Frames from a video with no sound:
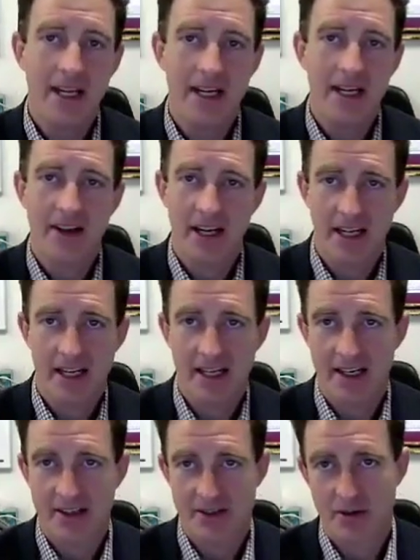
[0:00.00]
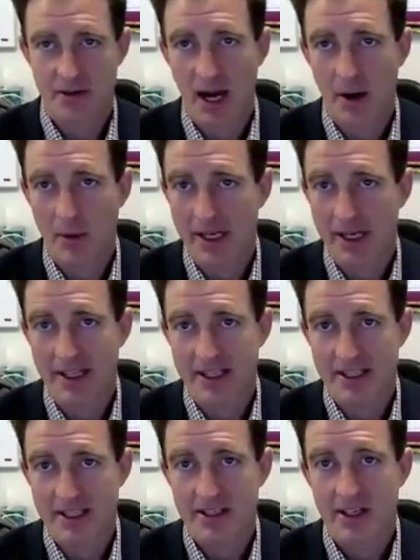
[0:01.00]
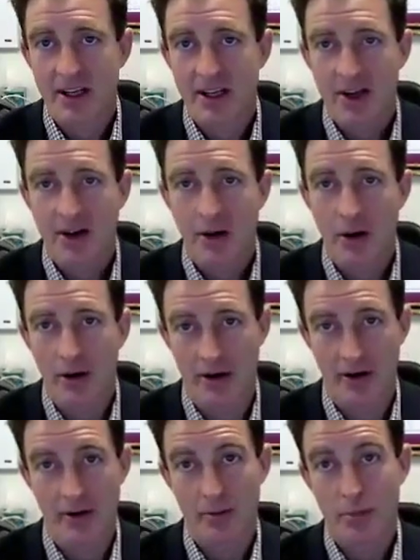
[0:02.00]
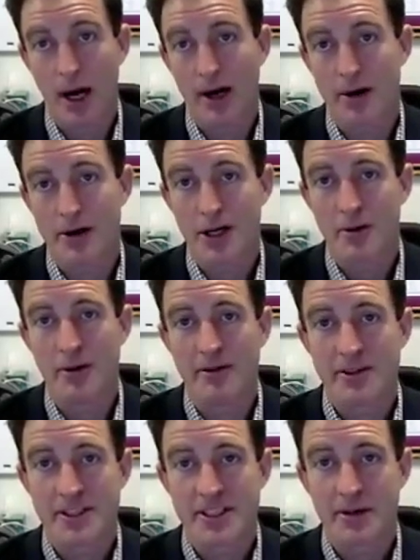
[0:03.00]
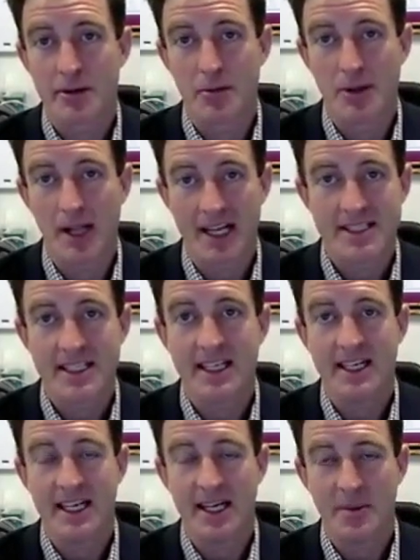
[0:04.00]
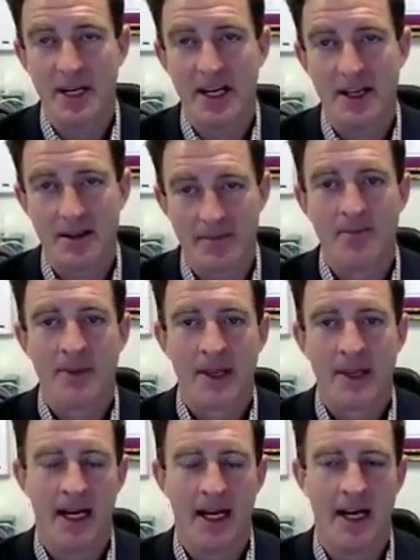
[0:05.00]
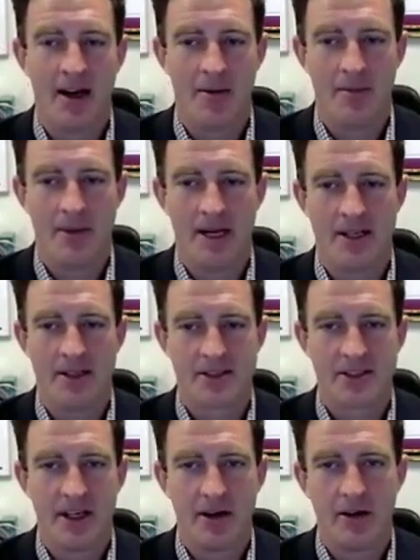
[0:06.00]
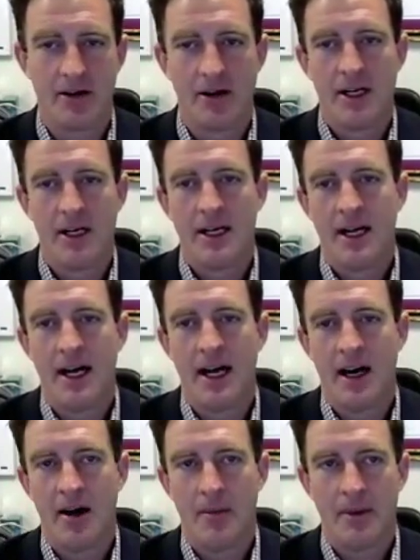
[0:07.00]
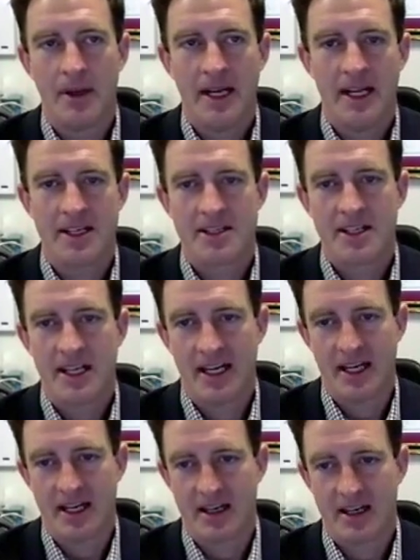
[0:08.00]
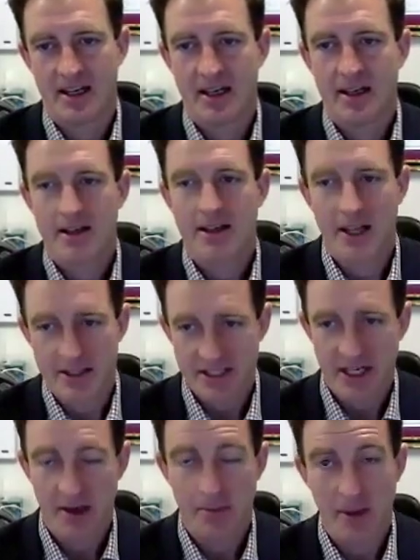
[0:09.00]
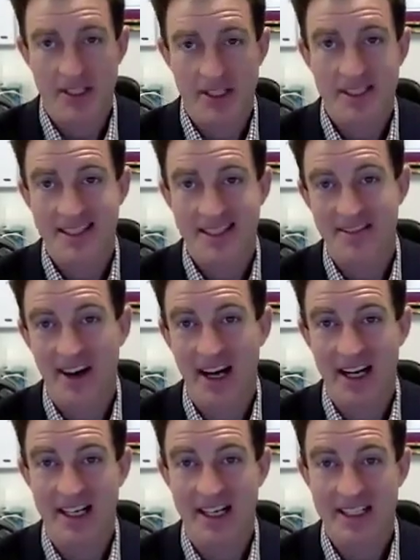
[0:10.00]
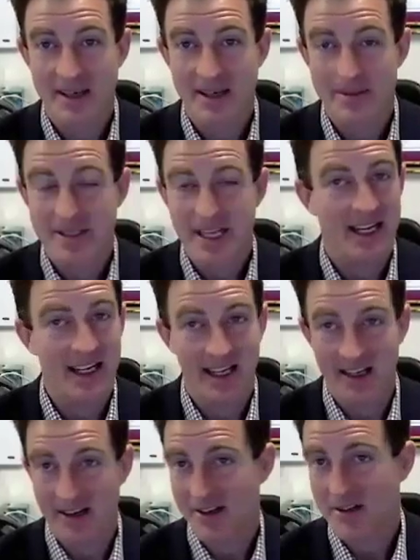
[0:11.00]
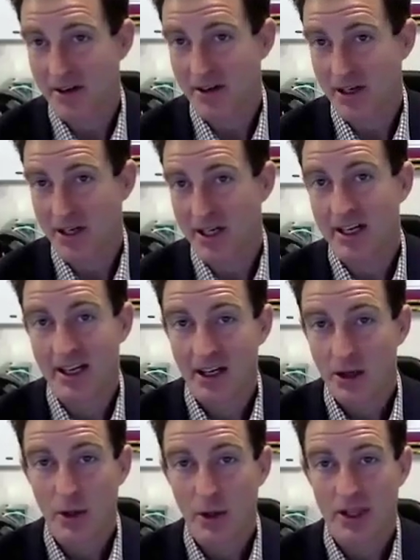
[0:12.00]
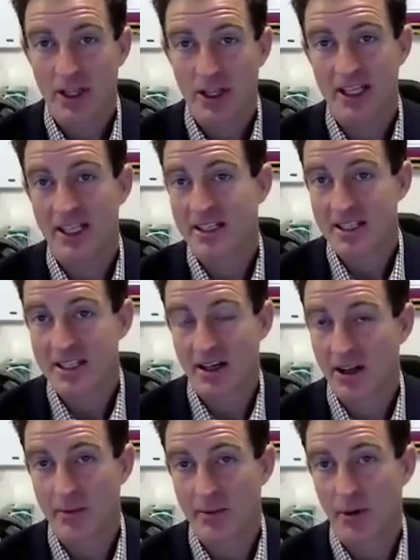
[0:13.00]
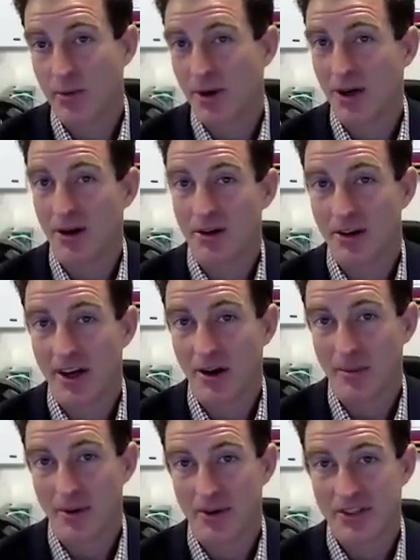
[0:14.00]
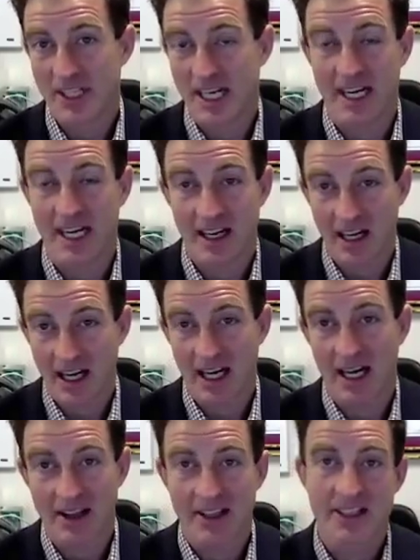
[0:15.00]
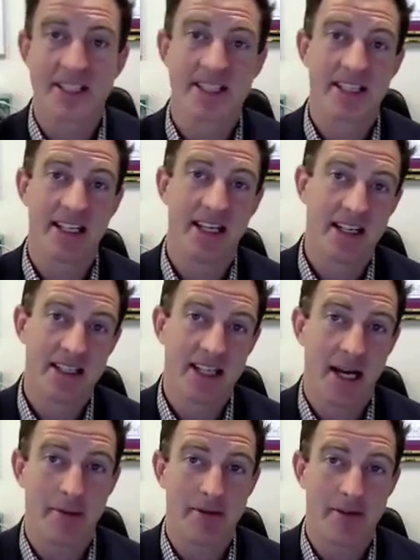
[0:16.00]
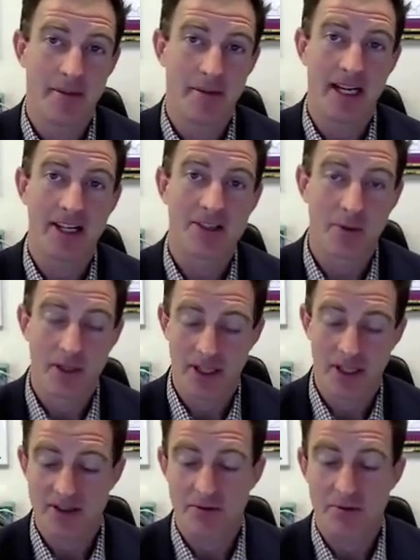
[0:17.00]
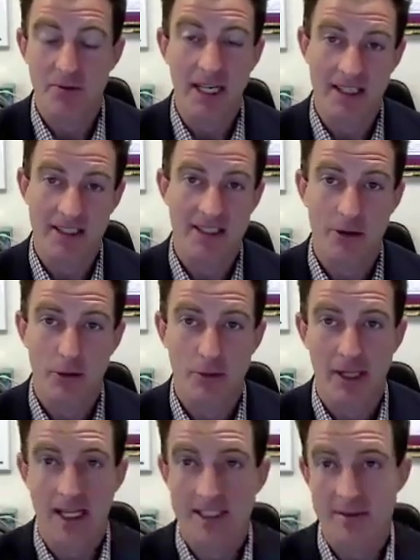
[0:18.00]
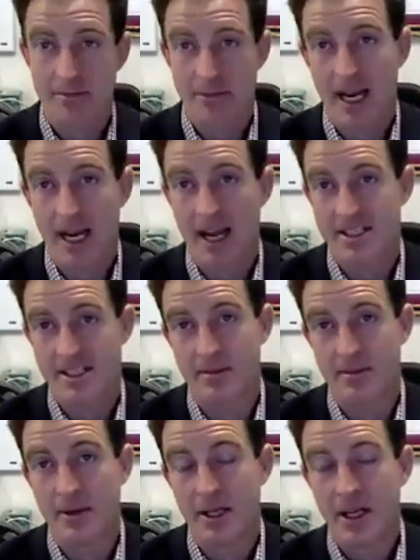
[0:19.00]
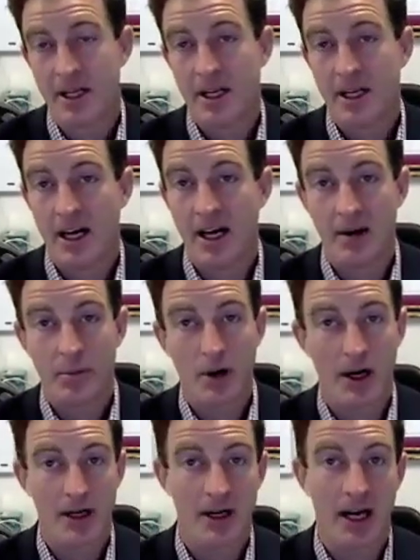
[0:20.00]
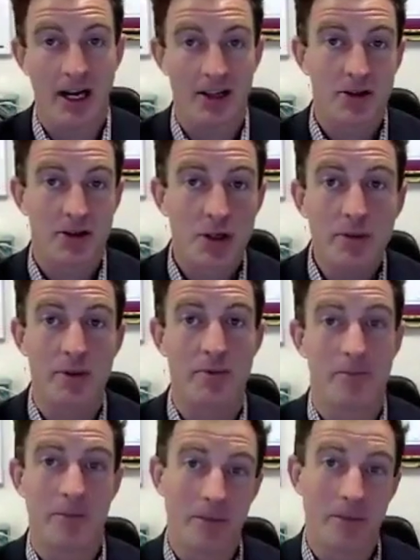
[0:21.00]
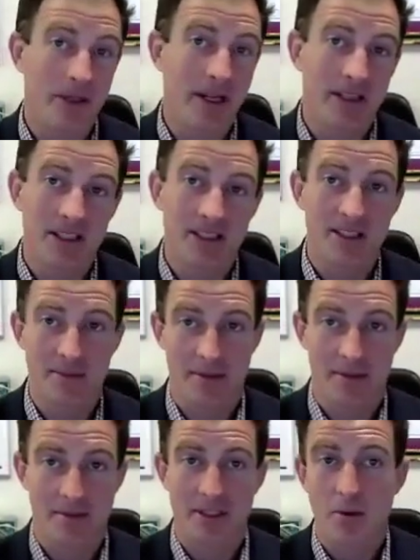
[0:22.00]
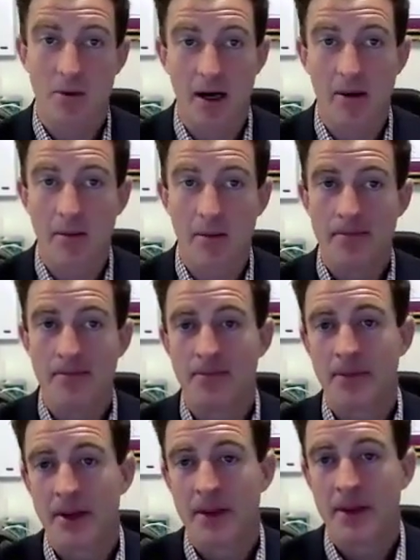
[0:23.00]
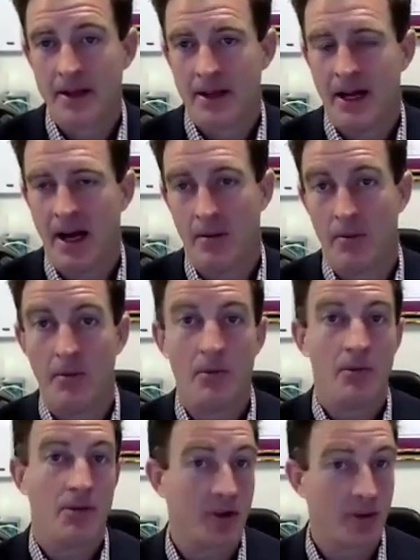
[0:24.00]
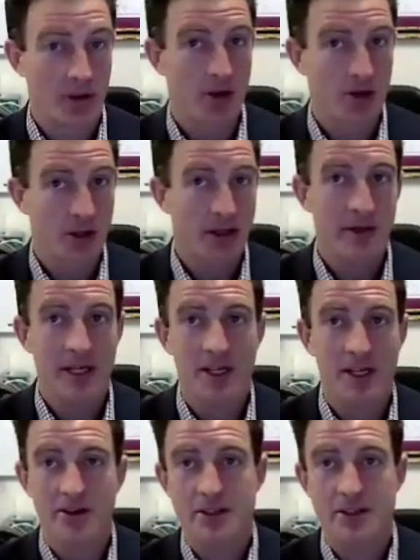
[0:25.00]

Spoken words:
It is how we get this prior term of sideroblastic anemia. And so it does help us define a subset, and it's a very quick thing that's done on the bone marrow to help us say, this is the type of MDS with these ring sideroblasts, and it has some treatment implications sometimes as well. Similarly, we can